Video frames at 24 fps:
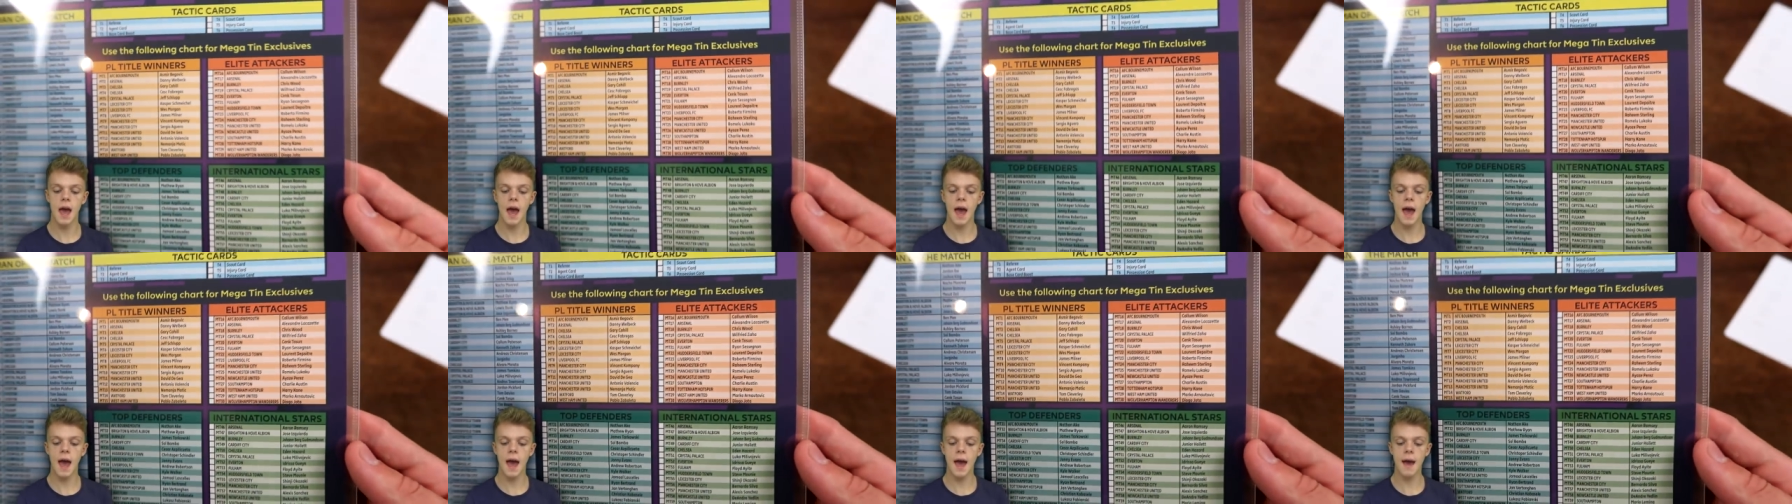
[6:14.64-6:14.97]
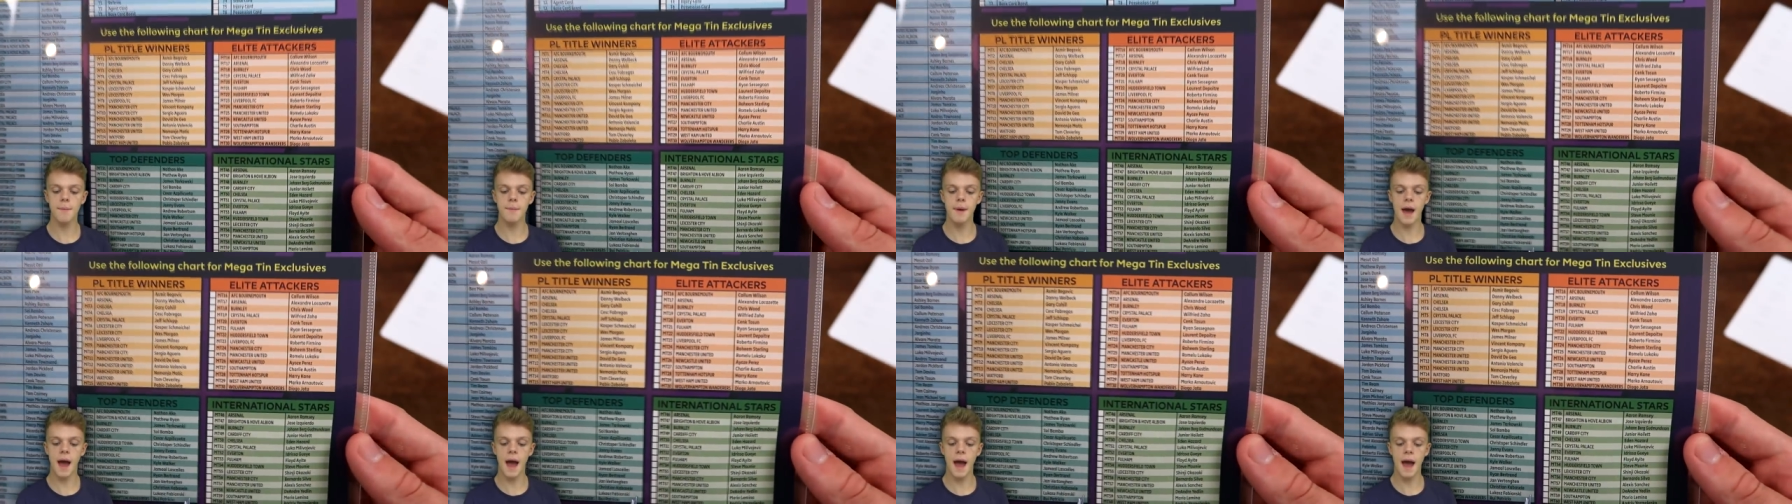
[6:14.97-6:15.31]

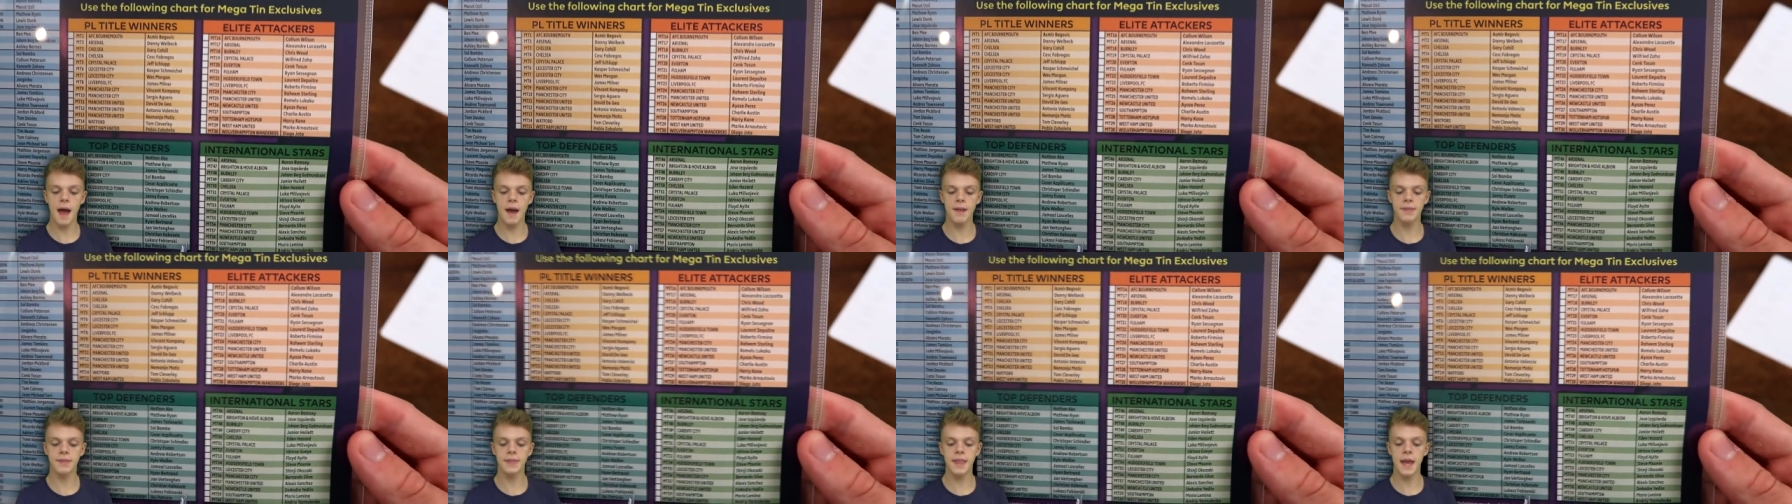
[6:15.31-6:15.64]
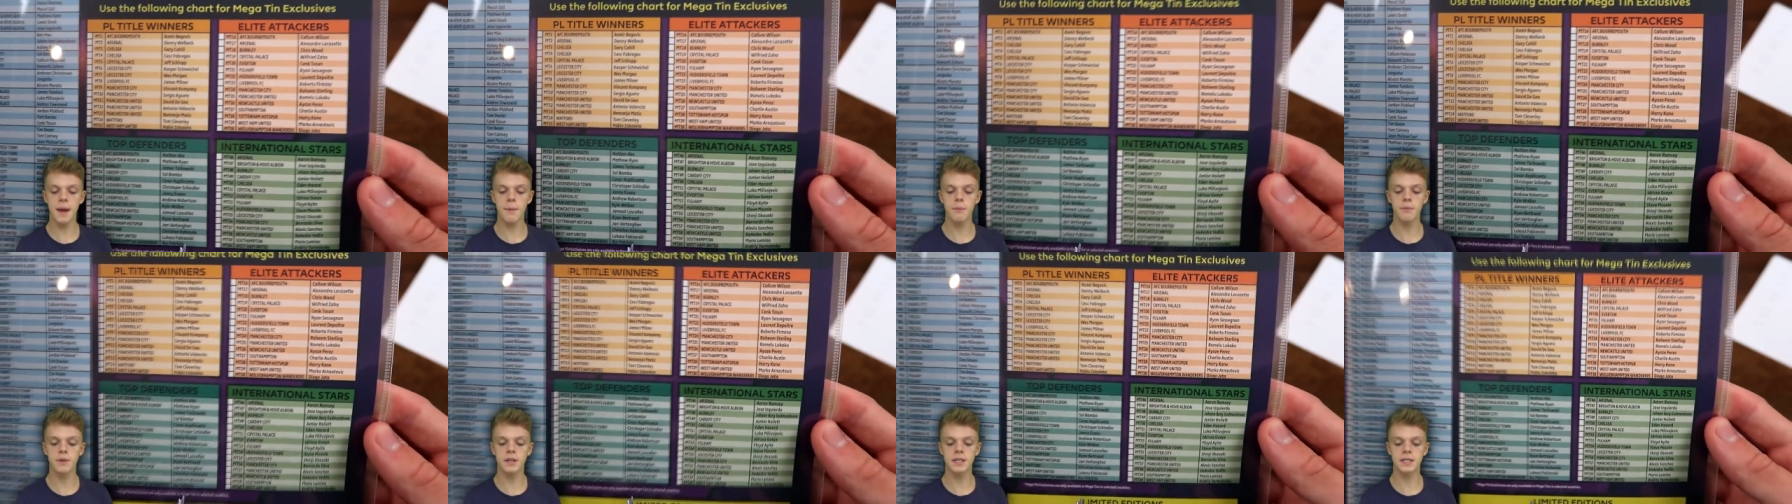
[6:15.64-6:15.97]
Um, and
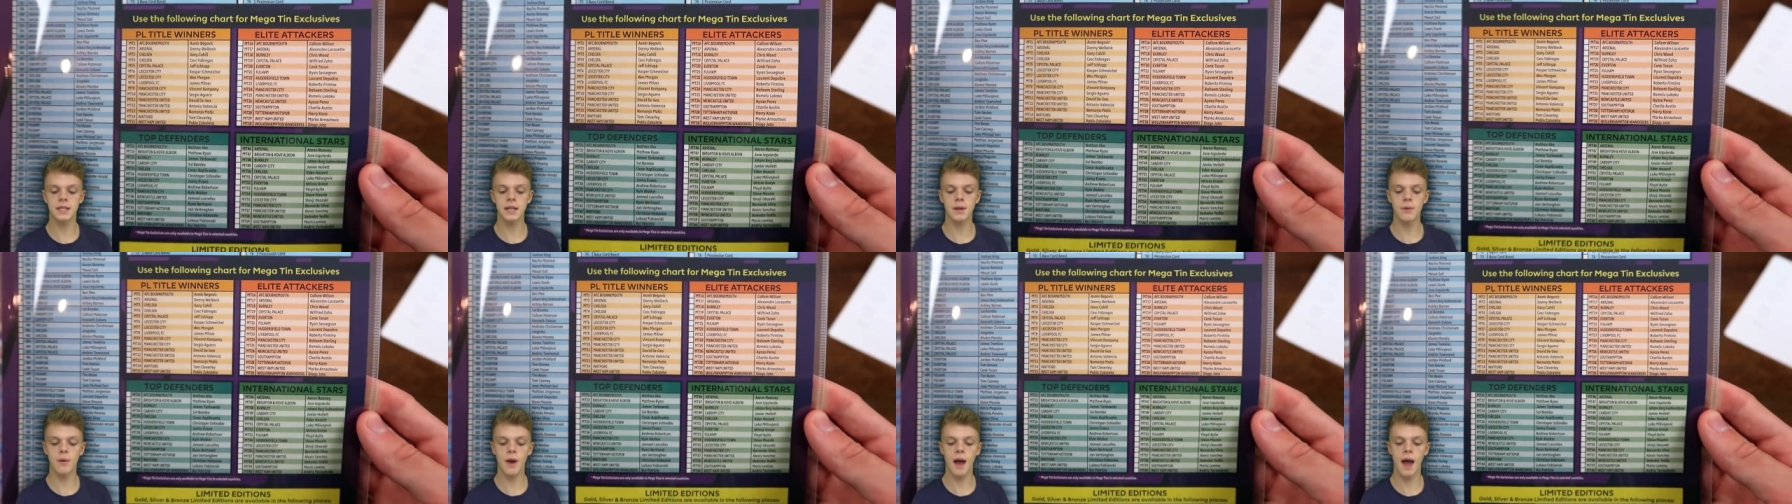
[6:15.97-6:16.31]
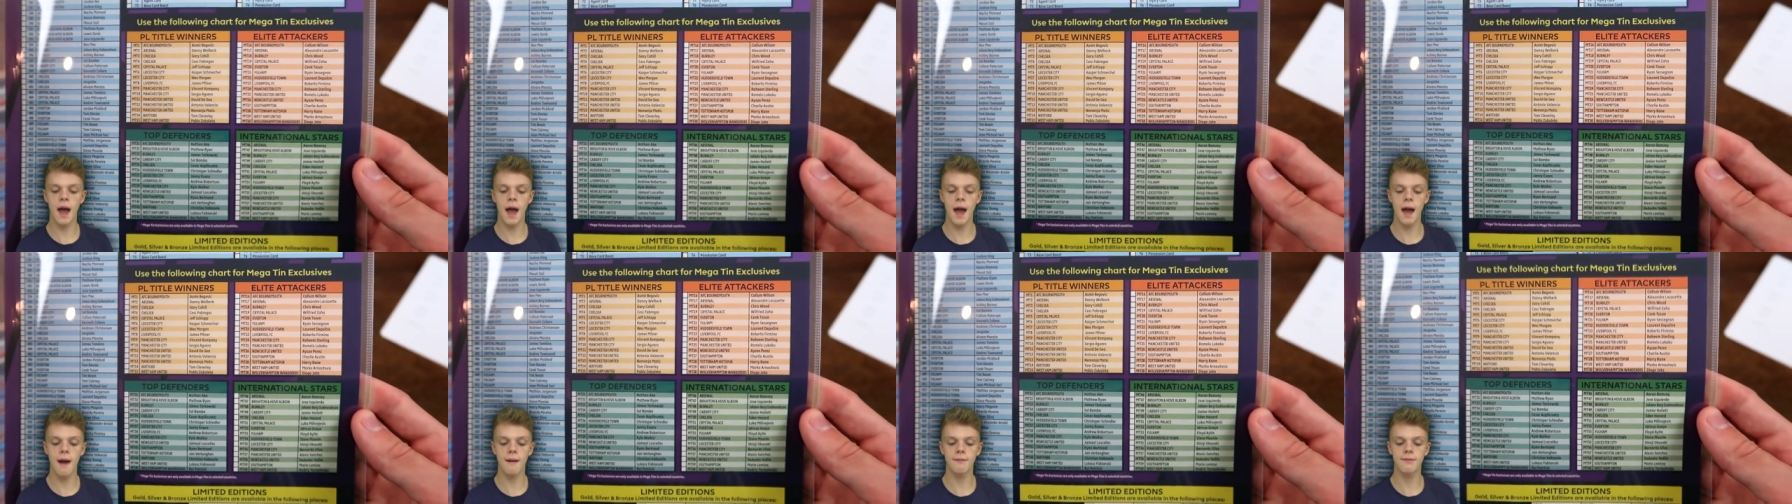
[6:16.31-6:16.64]
then we do
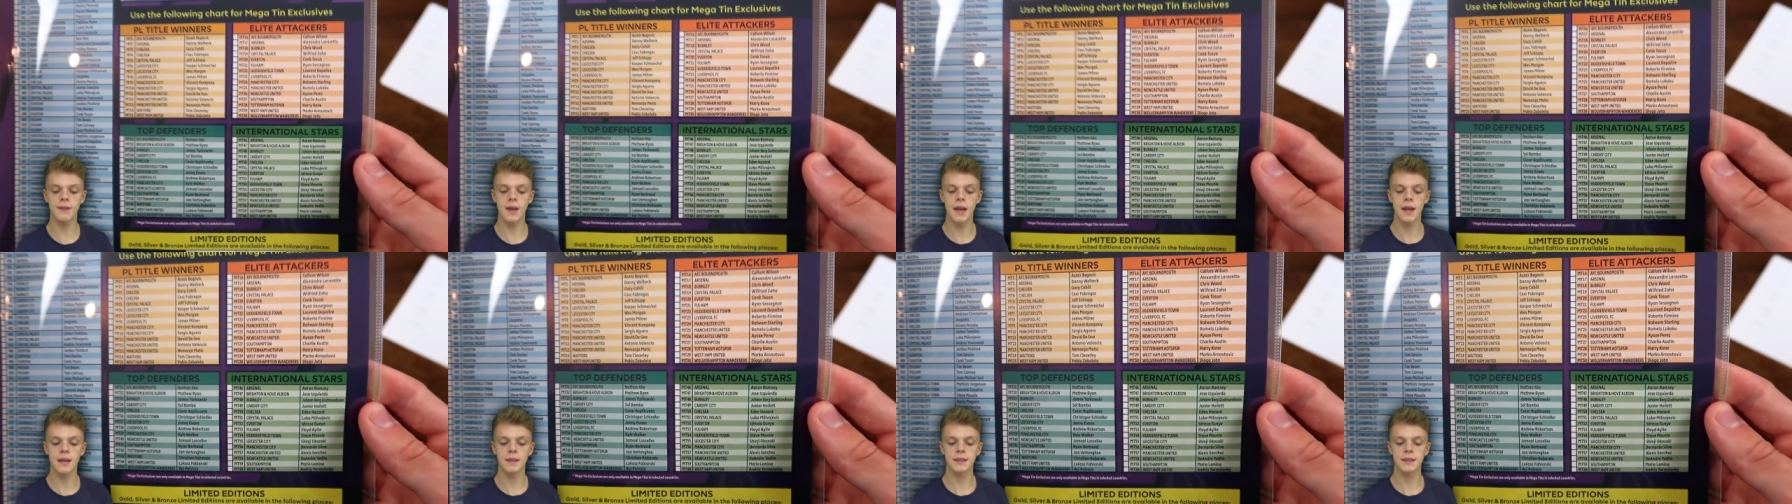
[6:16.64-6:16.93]
have